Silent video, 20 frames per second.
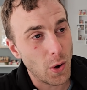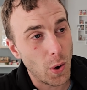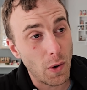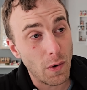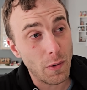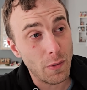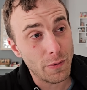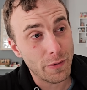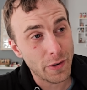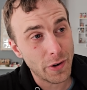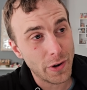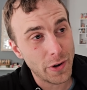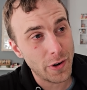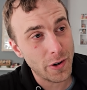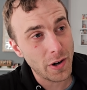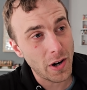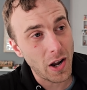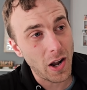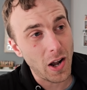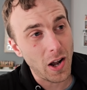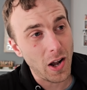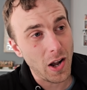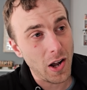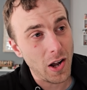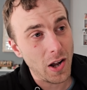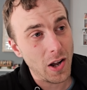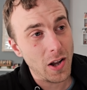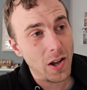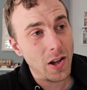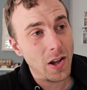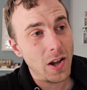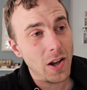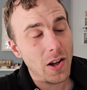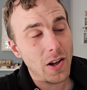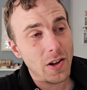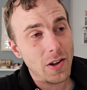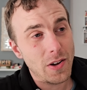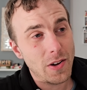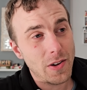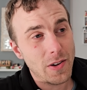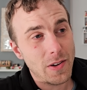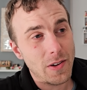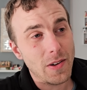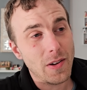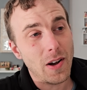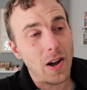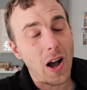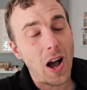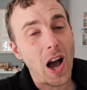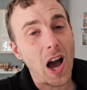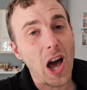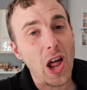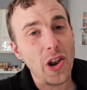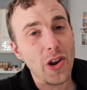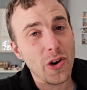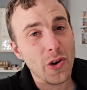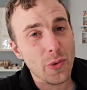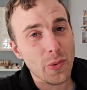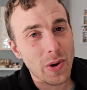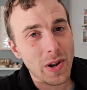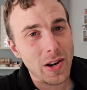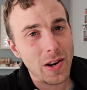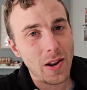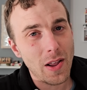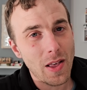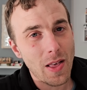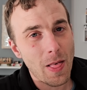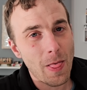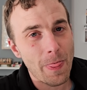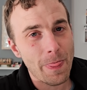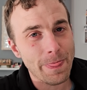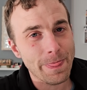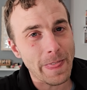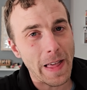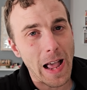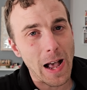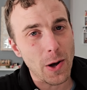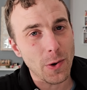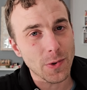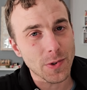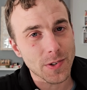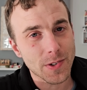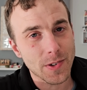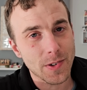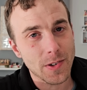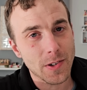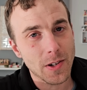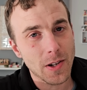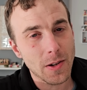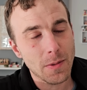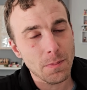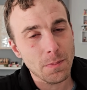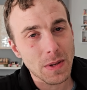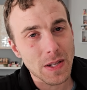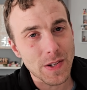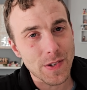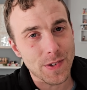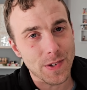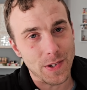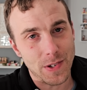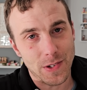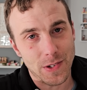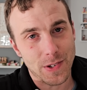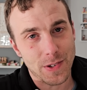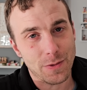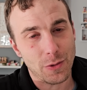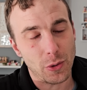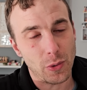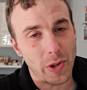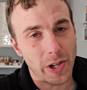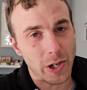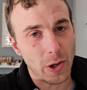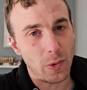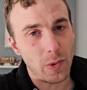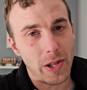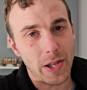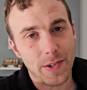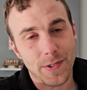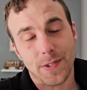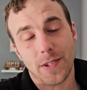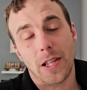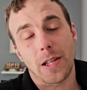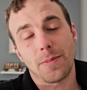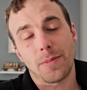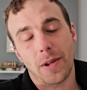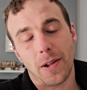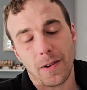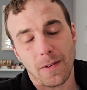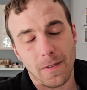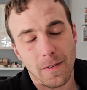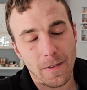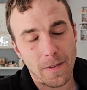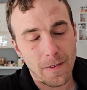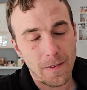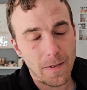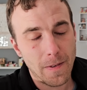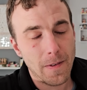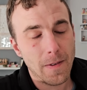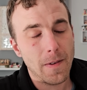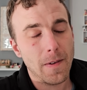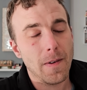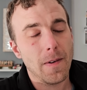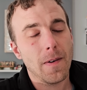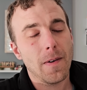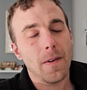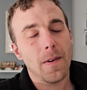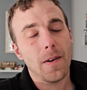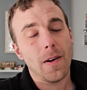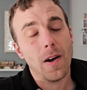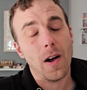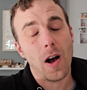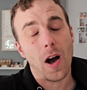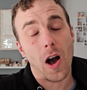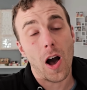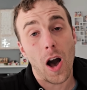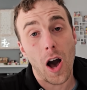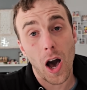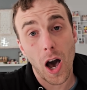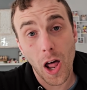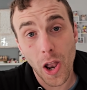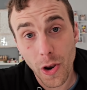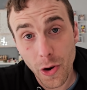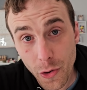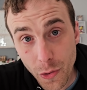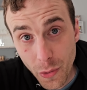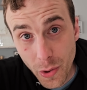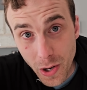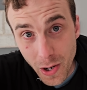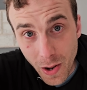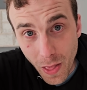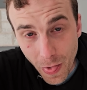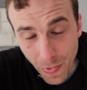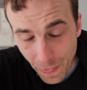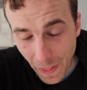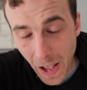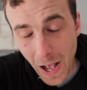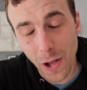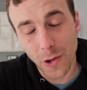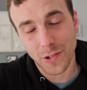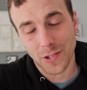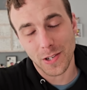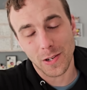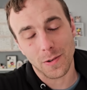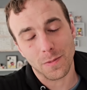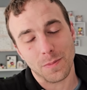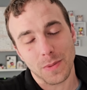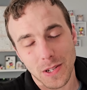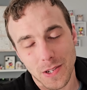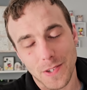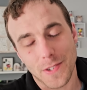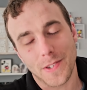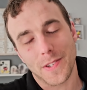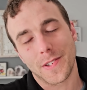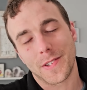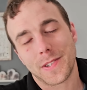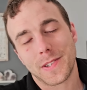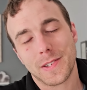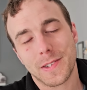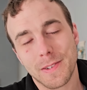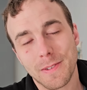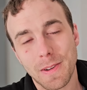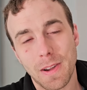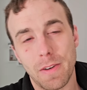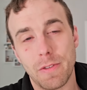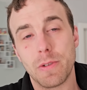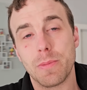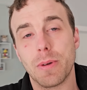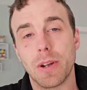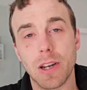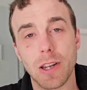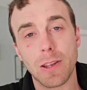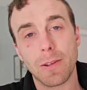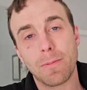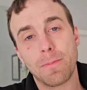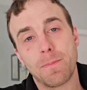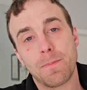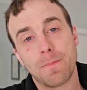Over like a hundred thousand. A hundred hundred pieces for Lego landscaping. A hundred thousand pieces, everybody.